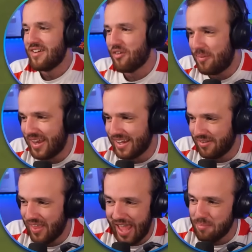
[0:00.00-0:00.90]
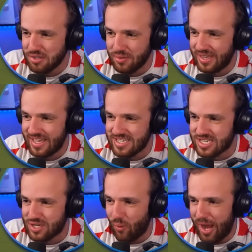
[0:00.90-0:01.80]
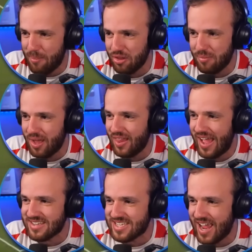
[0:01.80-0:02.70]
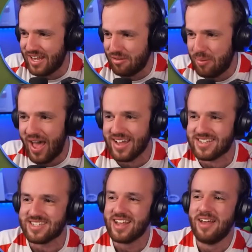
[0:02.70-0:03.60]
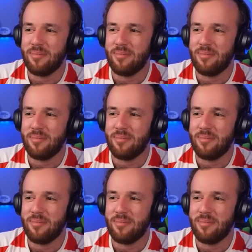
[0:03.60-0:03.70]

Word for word: for being able to at least scramble the ball outside of the box.